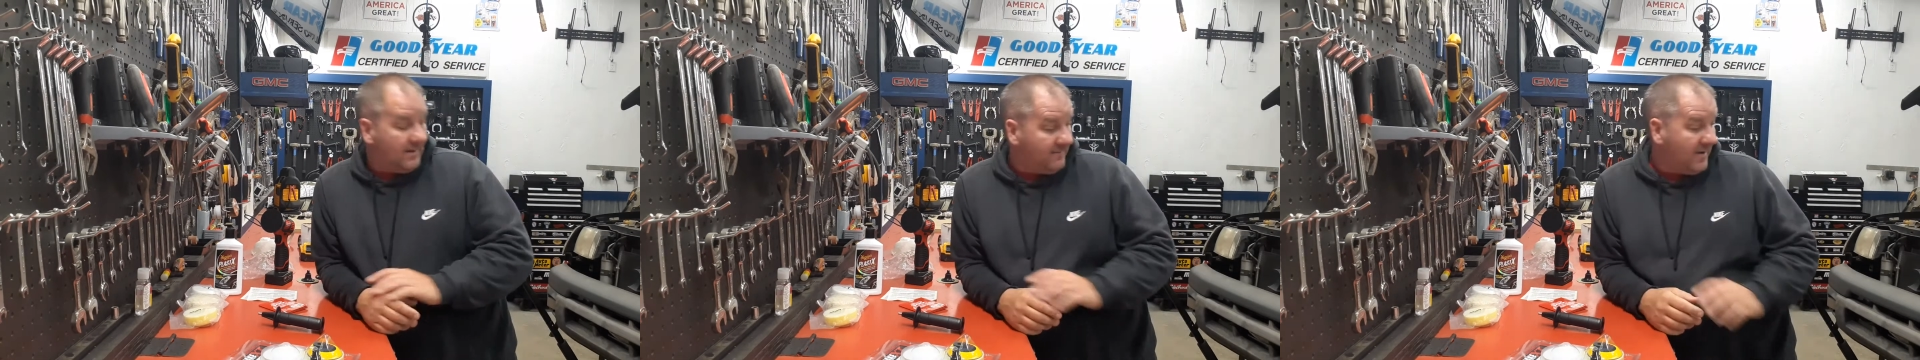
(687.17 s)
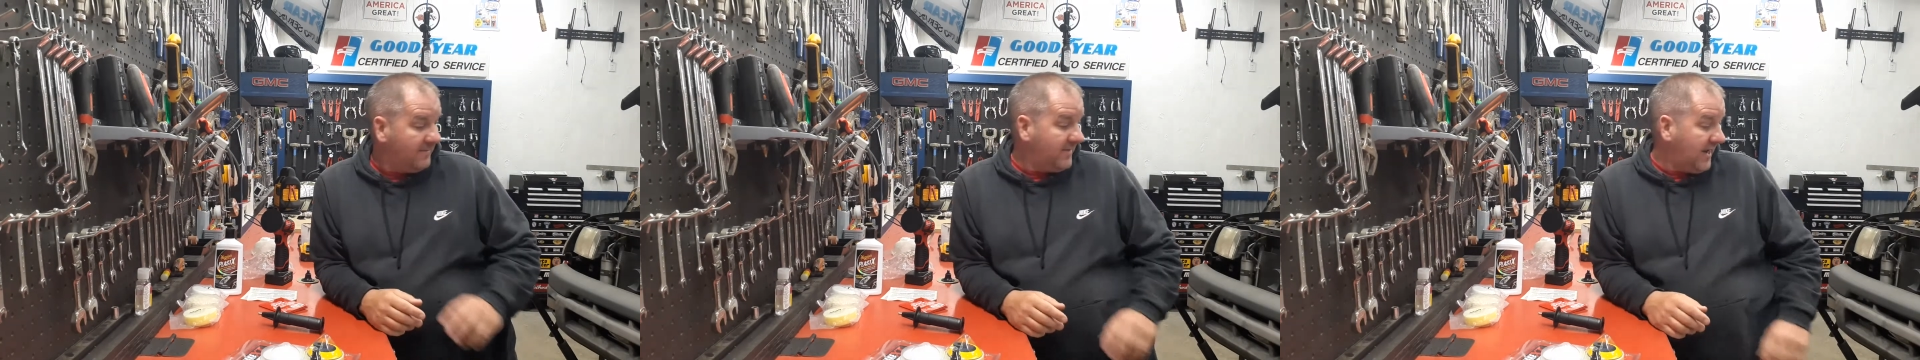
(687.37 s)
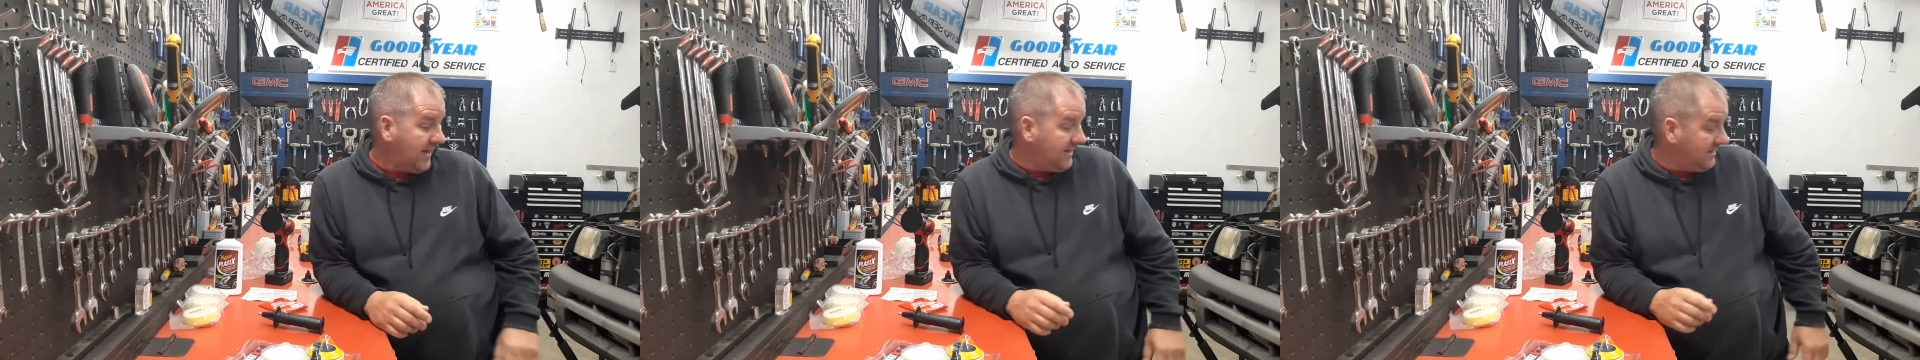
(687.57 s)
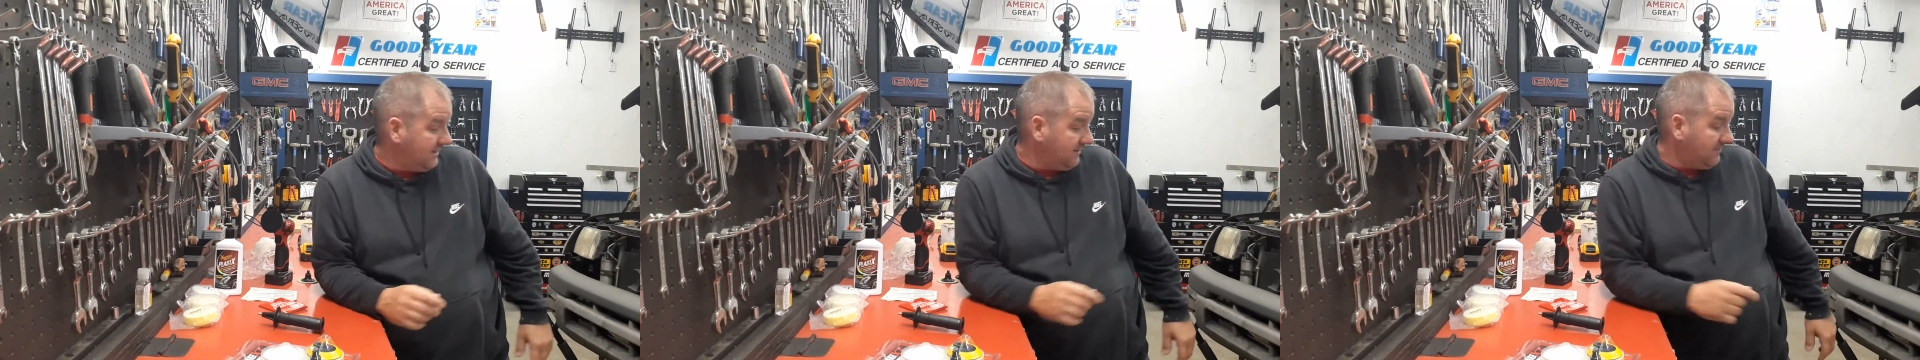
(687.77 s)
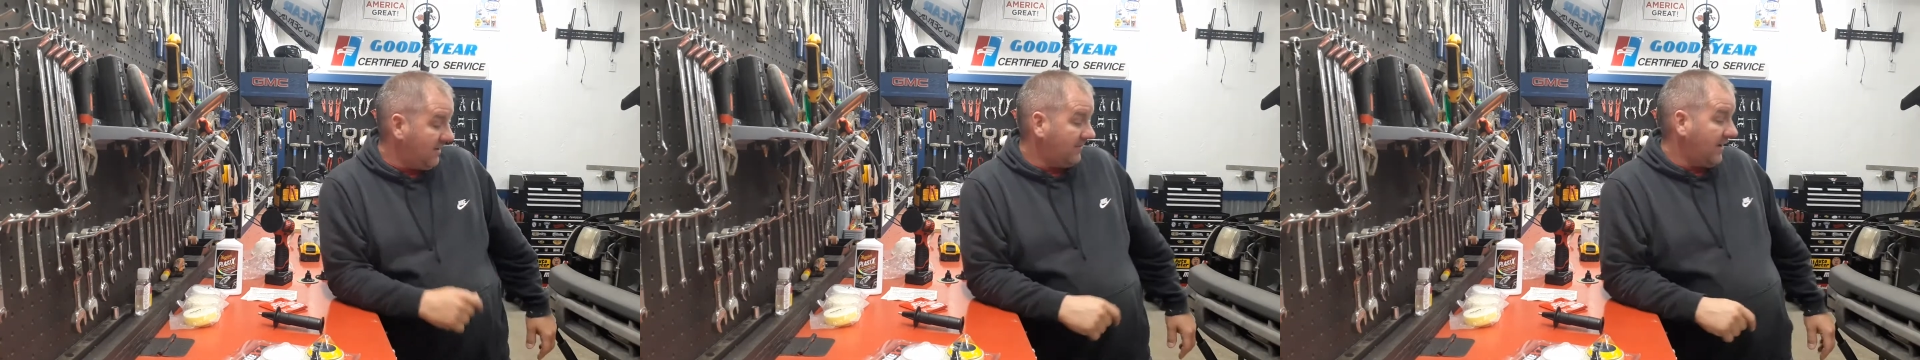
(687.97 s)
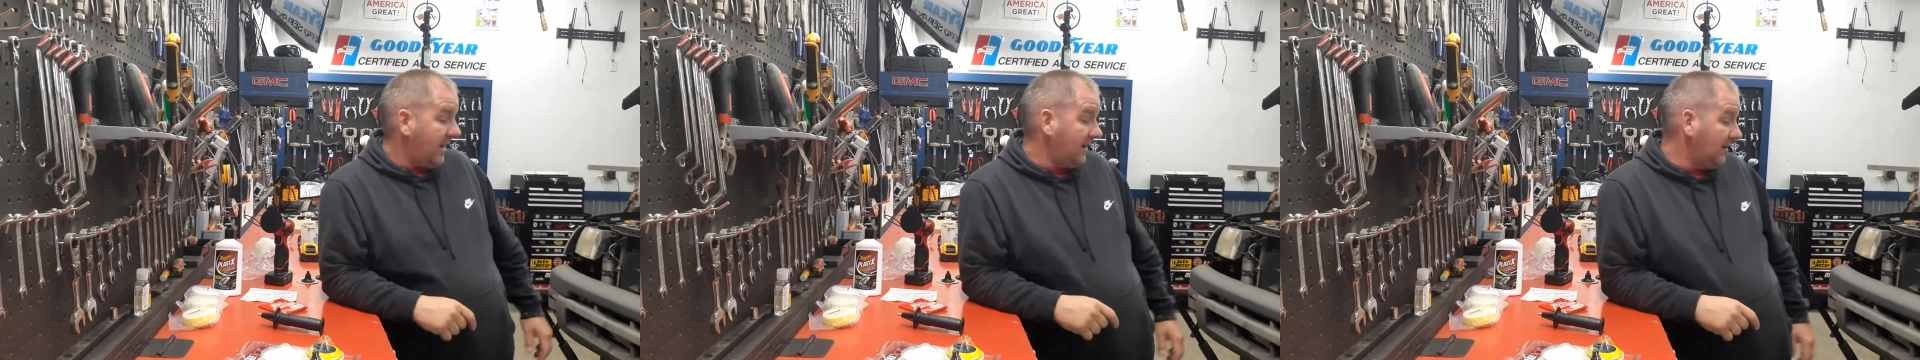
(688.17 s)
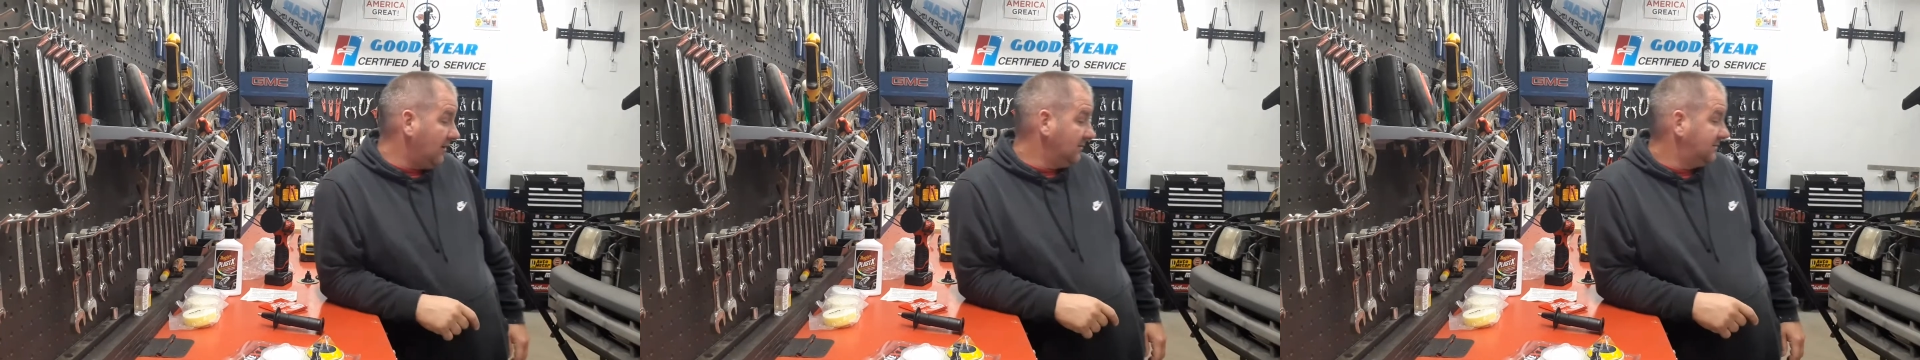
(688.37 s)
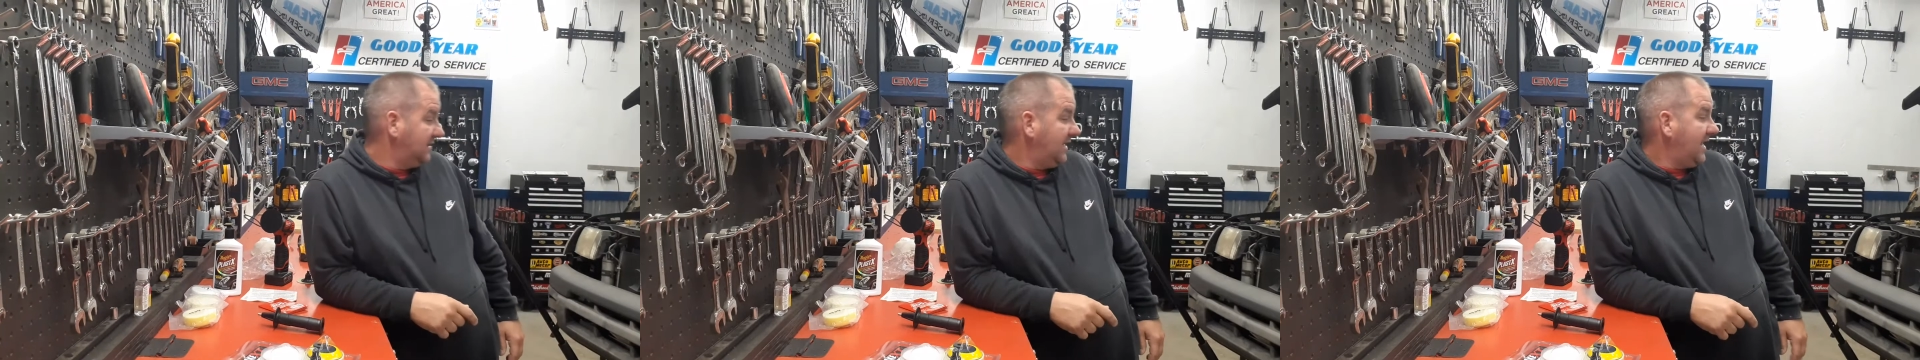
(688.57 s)
My main goal
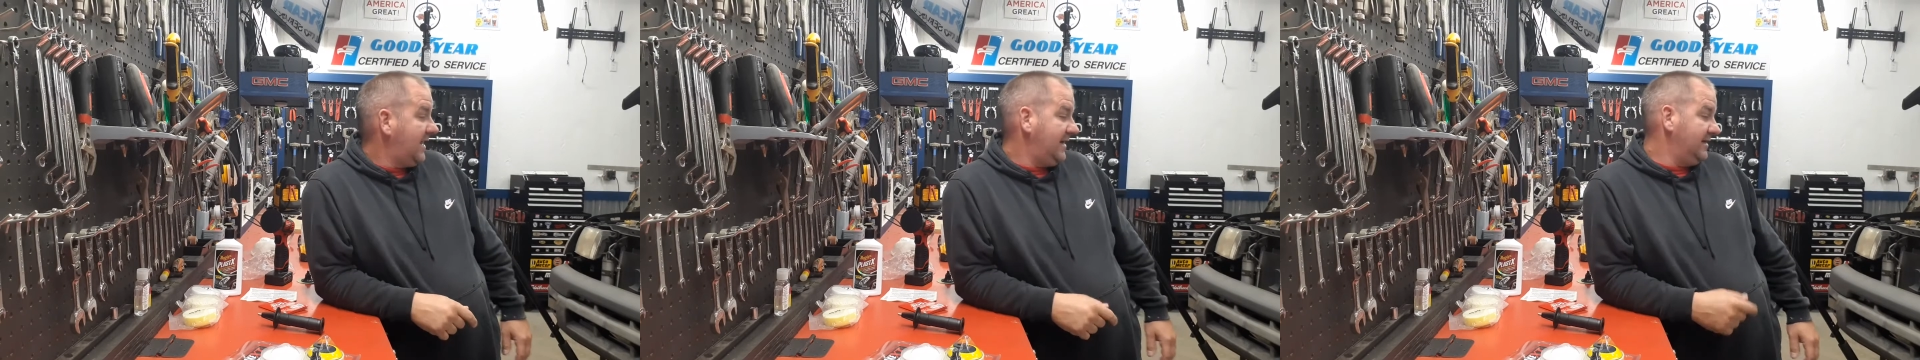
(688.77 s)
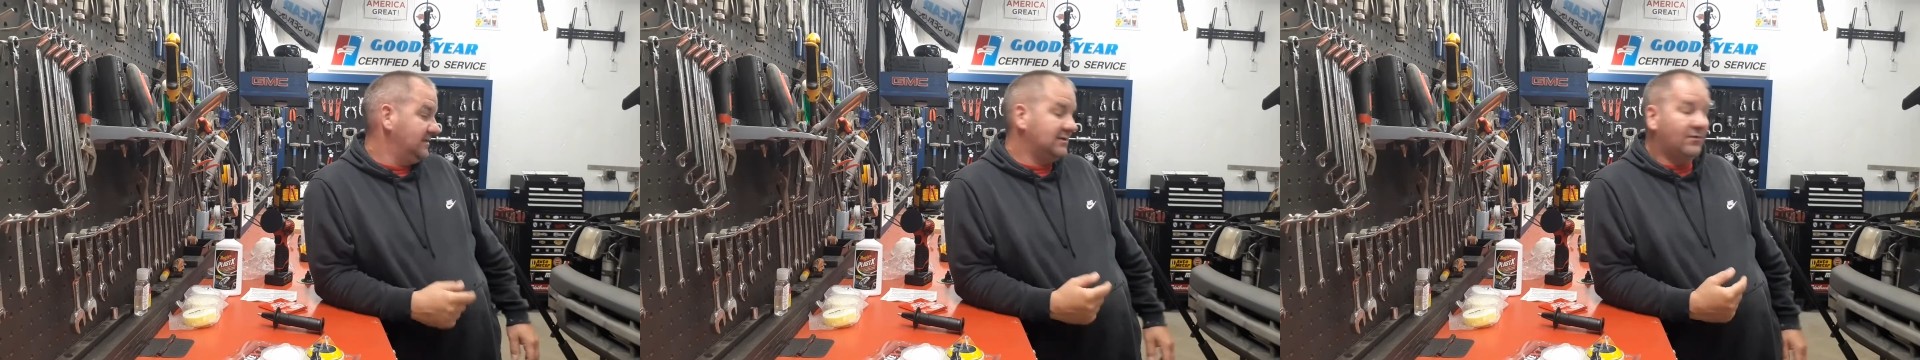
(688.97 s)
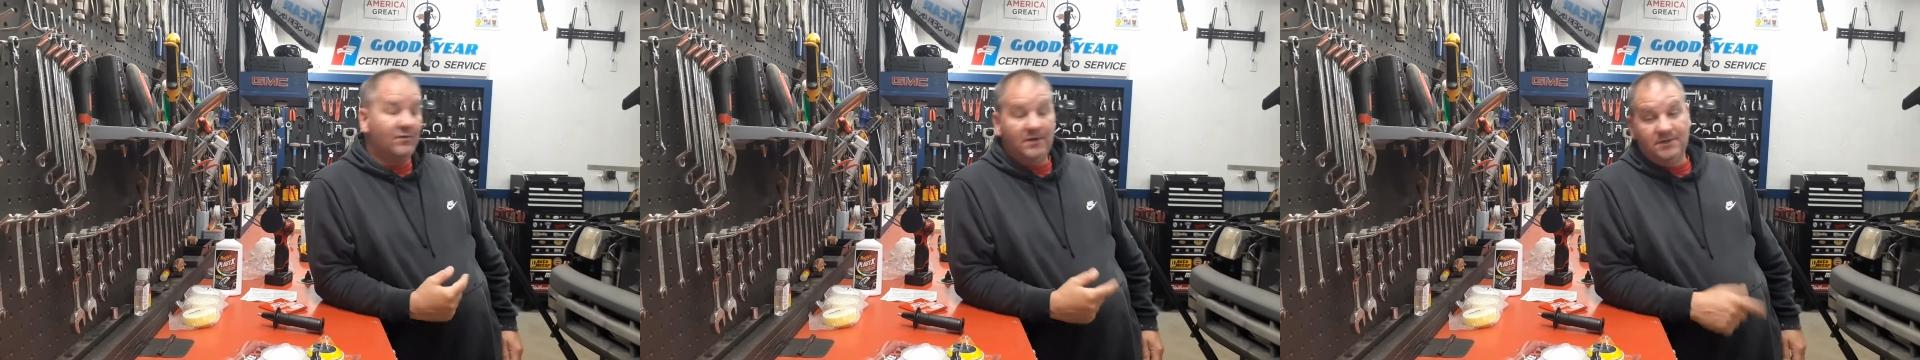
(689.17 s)
today is I want